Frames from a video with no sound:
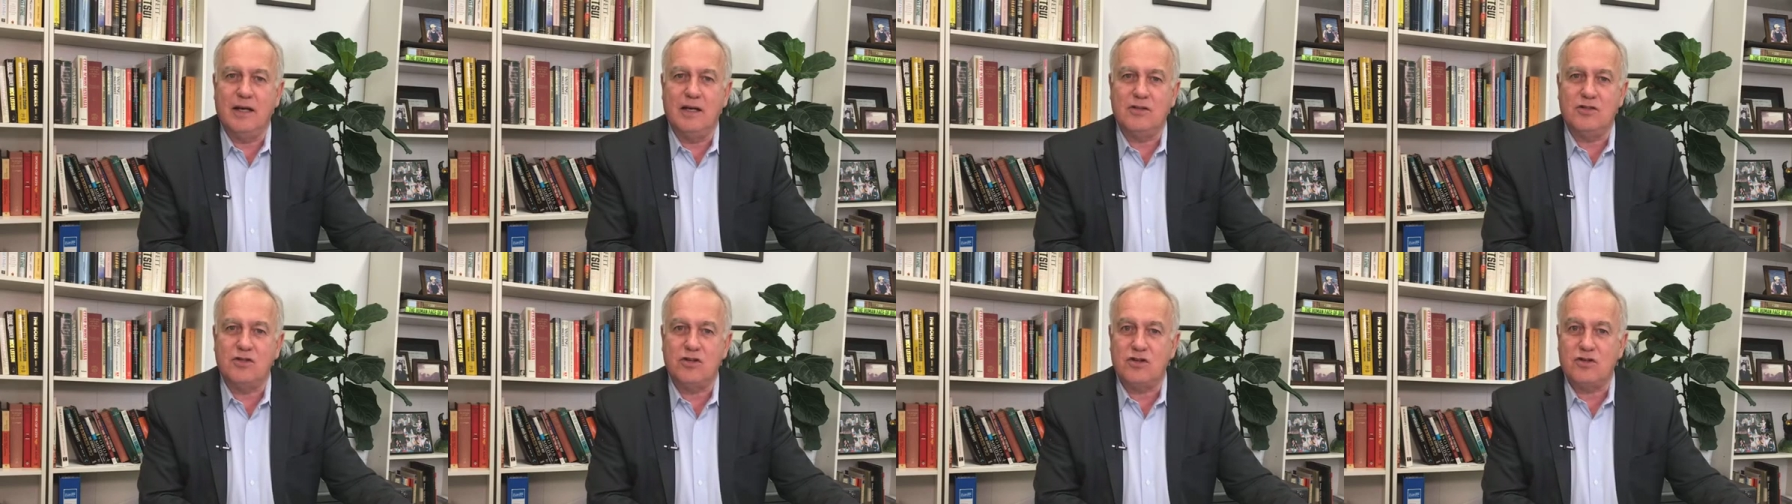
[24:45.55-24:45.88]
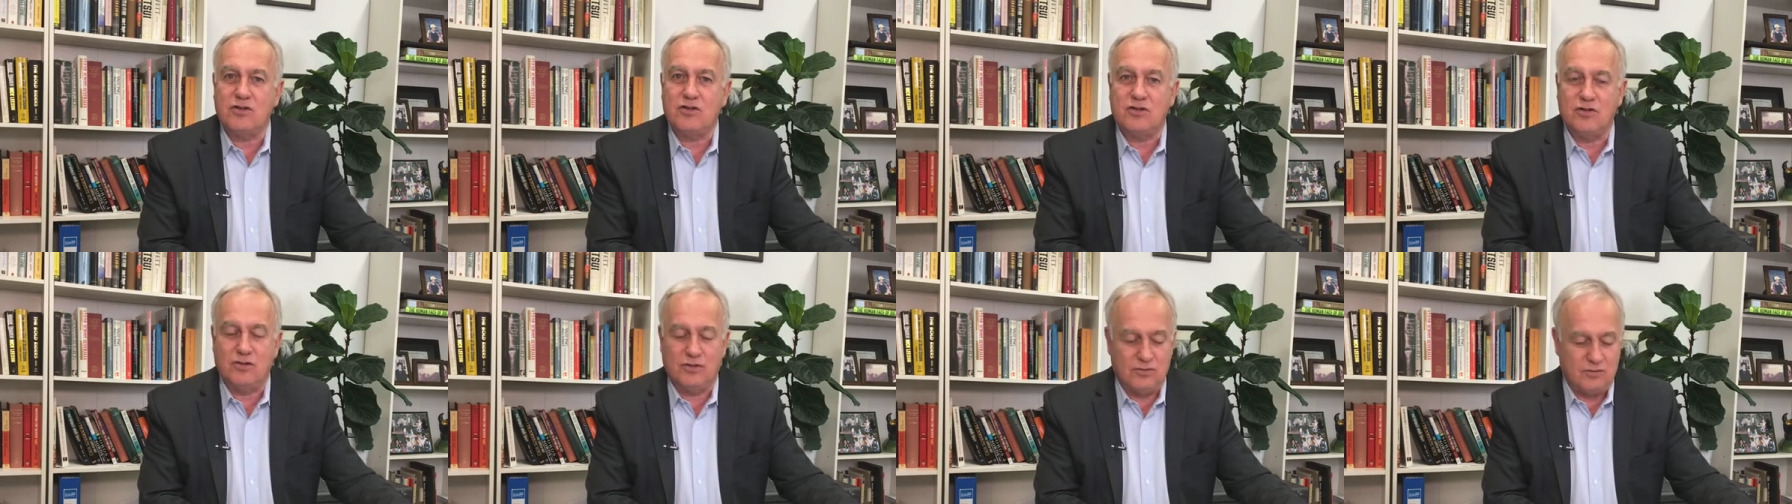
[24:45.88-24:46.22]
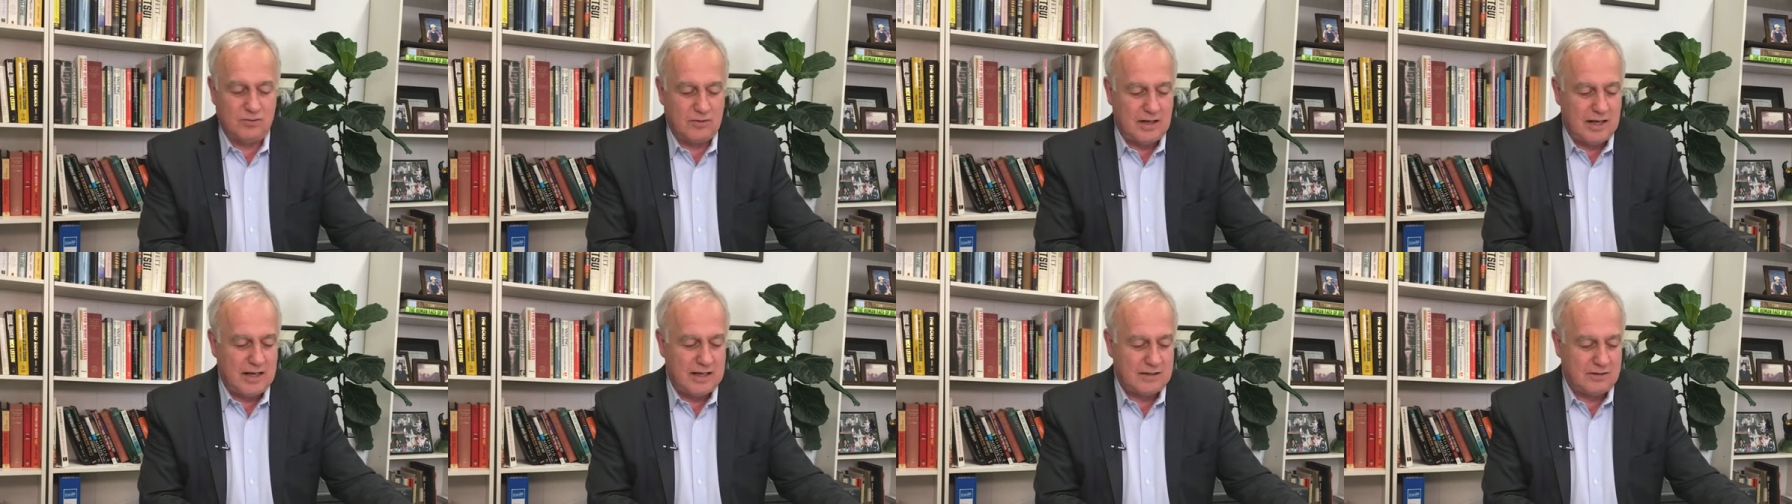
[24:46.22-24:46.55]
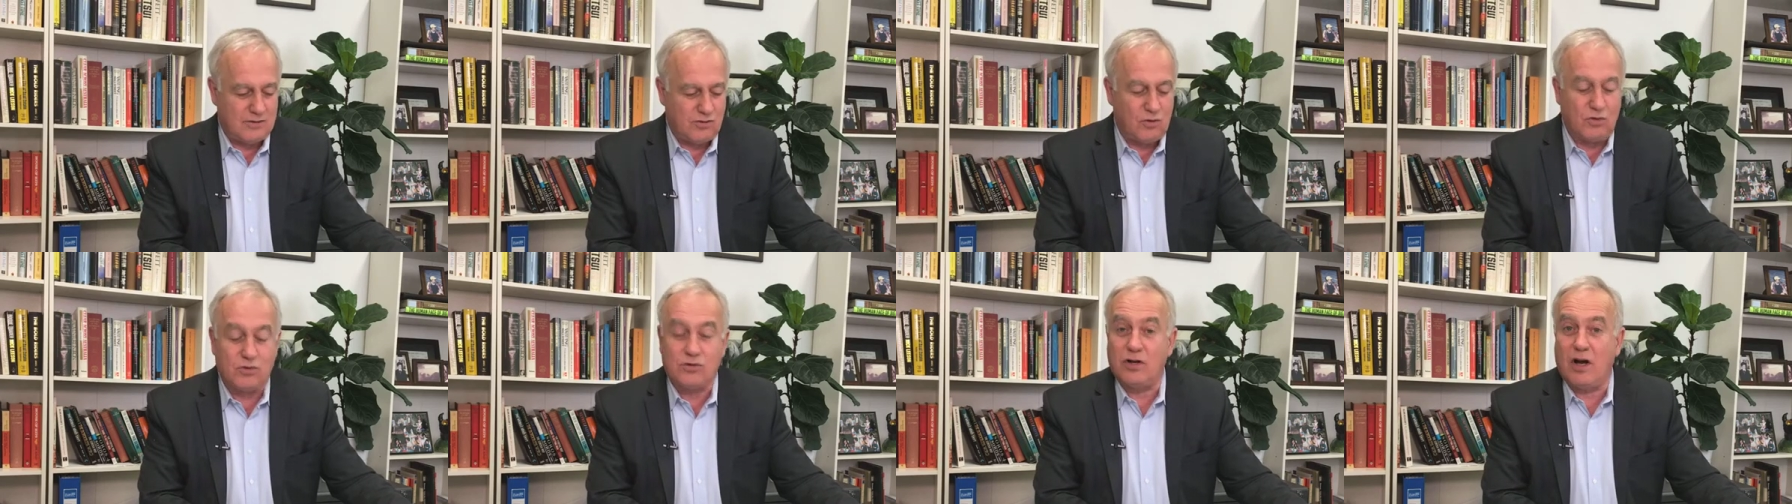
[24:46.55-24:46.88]
used to, as
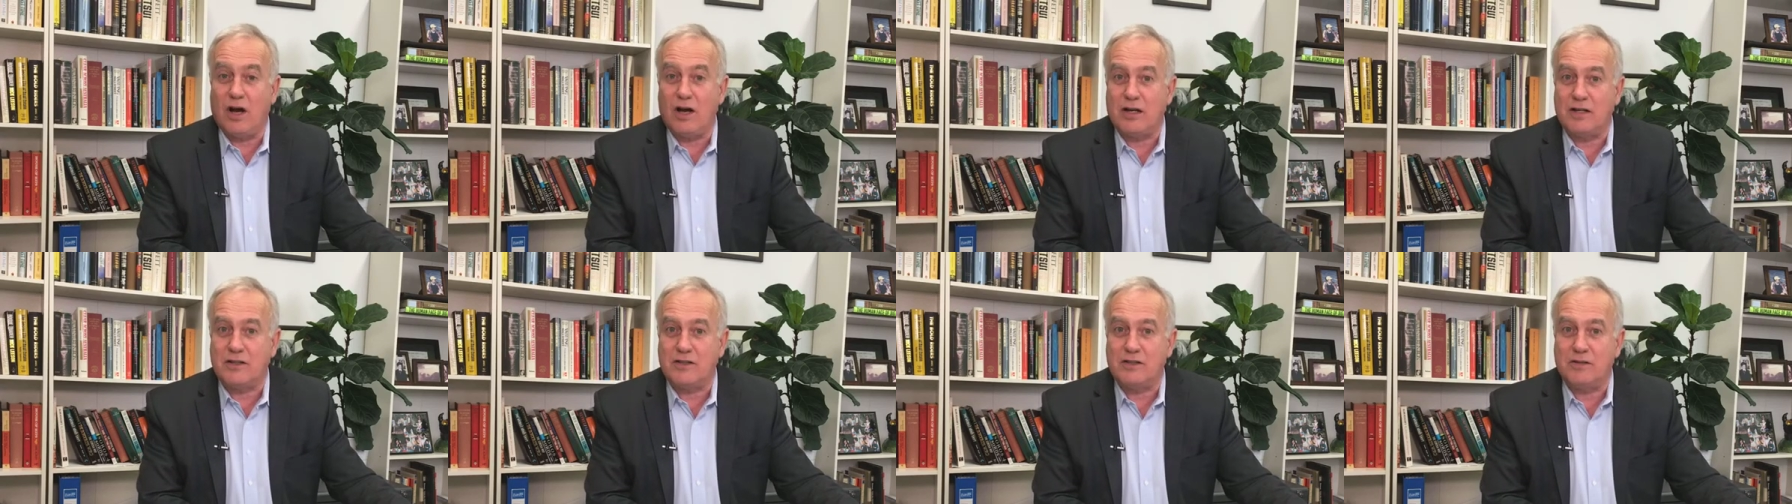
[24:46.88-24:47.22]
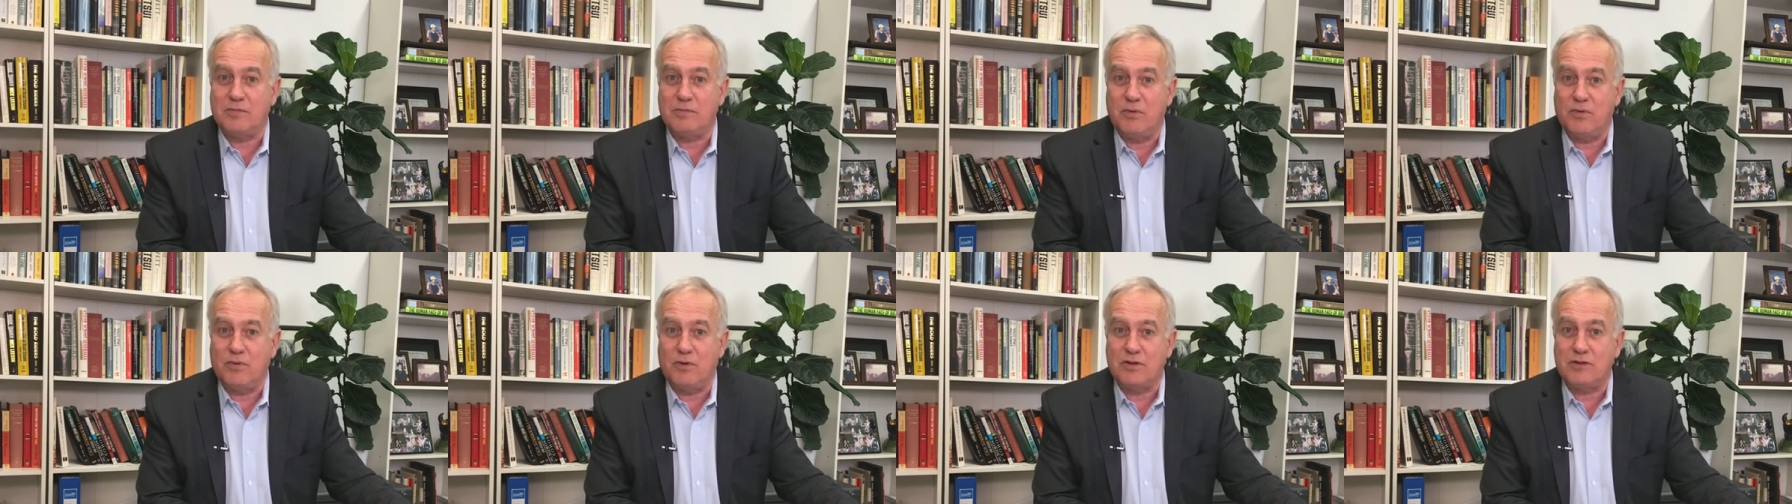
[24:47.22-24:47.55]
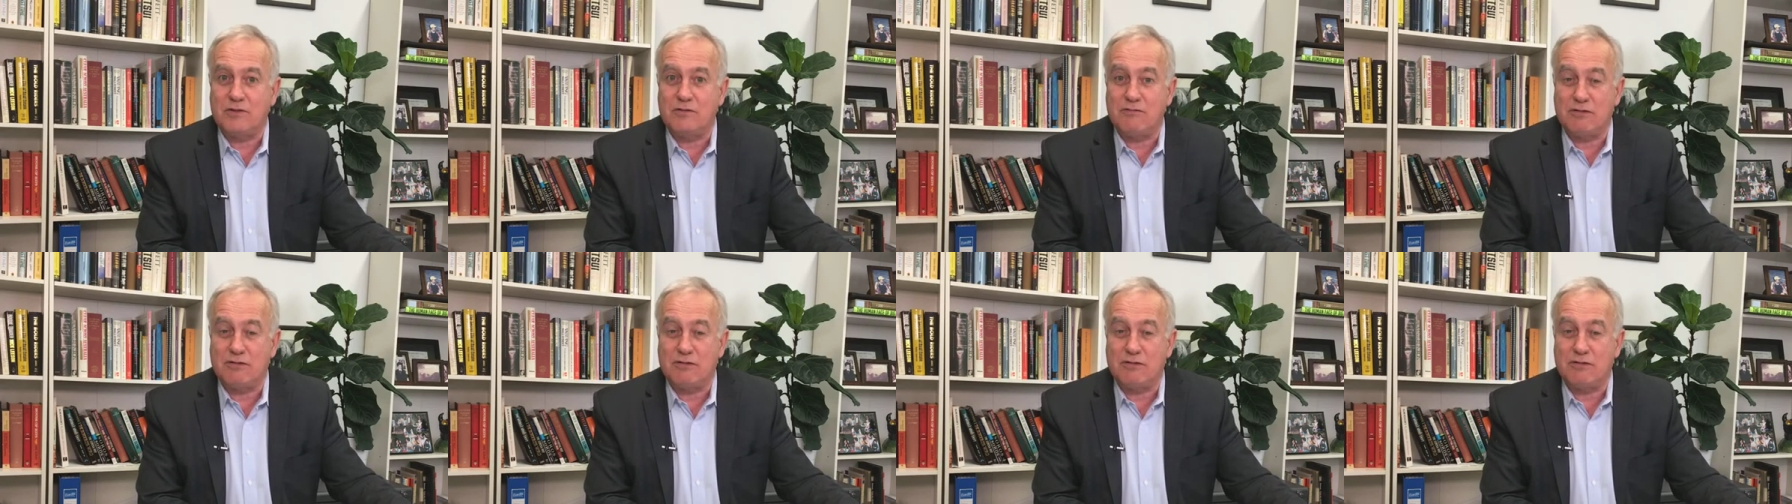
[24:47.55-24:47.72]
all Tigers supporters,